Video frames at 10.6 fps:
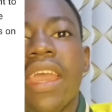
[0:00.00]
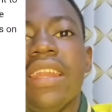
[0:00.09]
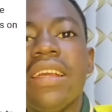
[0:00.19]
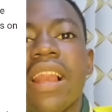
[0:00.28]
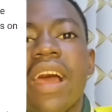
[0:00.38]

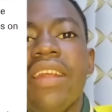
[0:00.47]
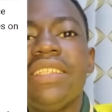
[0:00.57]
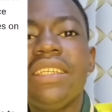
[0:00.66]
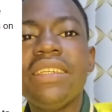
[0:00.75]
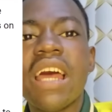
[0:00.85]

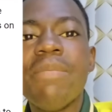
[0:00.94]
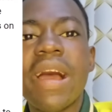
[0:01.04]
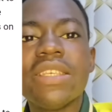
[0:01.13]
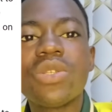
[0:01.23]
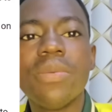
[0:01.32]
declaration that
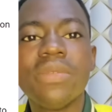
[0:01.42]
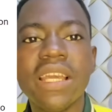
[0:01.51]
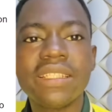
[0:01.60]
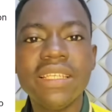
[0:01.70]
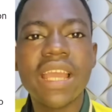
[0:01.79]
by
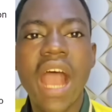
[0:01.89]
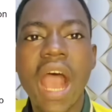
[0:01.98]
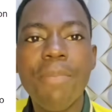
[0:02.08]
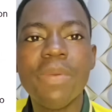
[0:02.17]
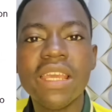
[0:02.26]
subjecting the
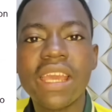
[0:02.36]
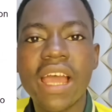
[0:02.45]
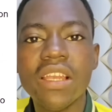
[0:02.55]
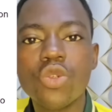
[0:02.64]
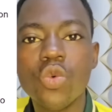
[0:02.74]

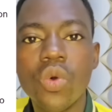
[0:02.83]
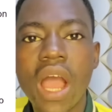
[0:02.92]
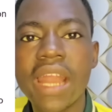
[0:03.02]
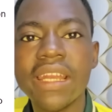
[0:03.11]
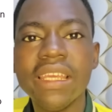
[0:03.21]
applicant to
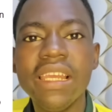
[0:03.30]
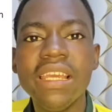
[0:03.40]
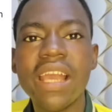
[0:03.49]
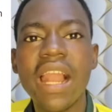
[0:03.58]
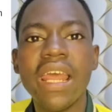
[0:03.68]
an
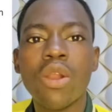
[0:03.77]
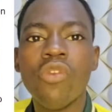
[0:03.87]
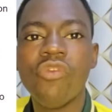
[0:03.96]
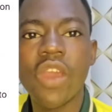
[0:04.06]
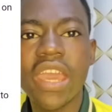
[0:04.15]
illegal and
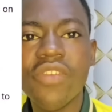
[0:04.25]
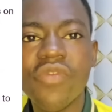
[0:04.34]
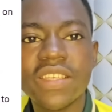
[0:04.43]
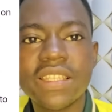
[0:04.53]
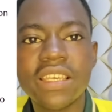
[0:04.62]
unfair
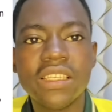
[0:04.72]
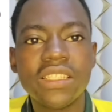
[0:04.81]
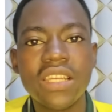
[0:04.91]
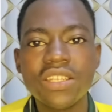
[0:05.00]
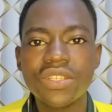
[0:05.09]

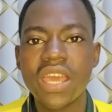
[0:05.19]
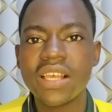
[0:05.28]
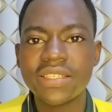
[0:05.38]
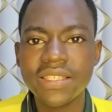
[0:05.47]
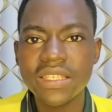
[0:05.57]
investigation and
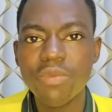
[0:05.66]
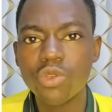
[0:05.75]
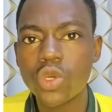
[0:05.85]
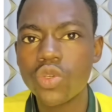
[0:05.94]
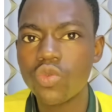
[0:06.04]
trial since
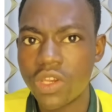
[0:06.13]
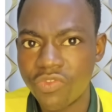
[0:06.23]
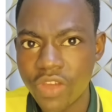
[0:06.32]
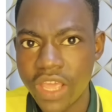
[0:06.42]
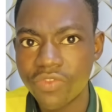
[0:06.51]
April
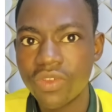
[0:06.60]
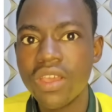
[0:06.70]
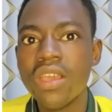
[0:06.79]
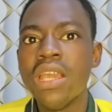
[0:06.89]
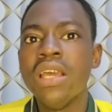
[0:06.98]
2025,
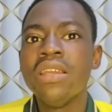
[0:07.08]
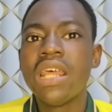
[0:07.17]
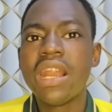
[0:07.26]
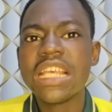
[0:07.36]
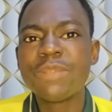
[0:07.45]

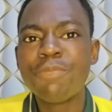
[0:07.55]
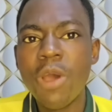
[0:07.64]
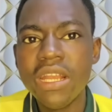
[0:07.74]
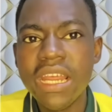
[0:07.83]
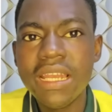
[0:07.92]
the
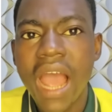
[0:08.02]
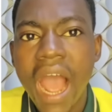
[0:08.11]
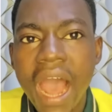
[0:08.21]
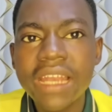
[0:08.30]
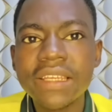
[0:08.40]
respondent
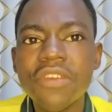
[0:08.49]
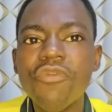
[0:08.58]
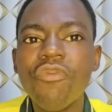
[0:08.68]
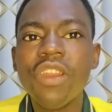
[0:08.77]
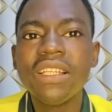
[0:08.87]
had
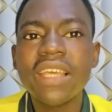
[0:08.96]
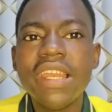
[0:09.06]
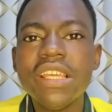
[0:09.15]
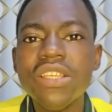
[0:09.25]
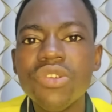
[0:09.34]

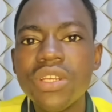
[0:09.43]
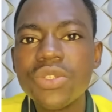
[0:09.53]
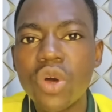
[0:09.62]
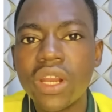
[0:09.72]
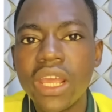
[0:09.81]
inflicted
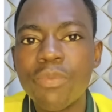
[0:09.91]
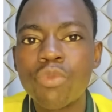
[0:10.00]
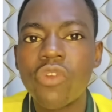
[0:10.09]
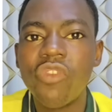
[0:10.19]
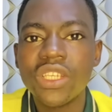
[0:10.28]
injuries on her
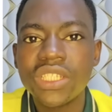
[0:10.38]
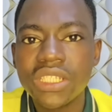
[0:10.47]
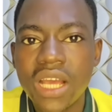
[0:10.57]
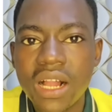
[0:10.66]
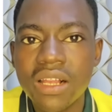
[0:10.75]

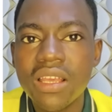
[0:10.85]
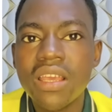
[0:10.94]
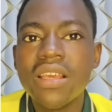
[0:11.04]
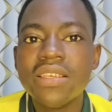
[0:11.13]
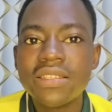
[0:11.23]

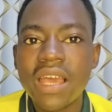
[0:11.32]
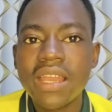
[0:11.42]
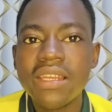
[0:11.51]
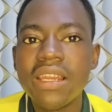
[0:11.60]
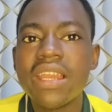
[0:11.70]
professional
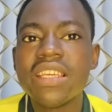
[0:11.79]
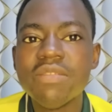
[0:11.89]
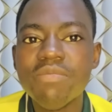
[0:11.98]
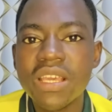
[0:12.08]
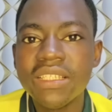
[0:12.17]
standing and
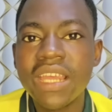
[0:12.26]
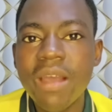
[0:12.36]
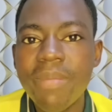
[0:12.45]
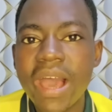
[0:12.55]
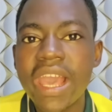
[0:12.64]
image,
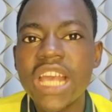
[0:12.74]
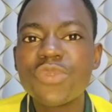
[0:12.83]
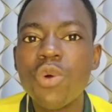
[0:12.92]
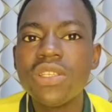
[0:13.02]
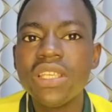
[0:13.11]
thereby
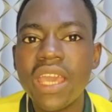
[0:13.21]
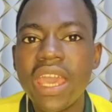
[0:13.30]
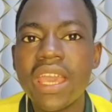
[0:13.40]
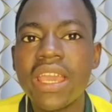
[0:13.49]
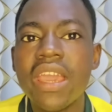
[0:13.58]
exposing her
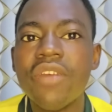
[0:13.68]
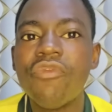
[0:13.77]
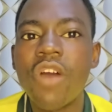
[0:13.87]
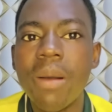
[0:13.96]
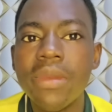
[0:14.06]
and her
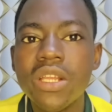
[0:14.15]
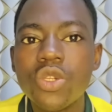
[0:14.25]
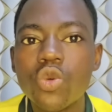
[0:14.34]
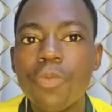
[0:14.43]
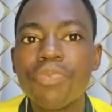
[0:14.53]
family
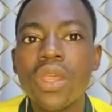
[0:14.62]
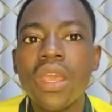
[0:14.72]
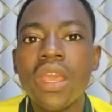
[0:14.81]
to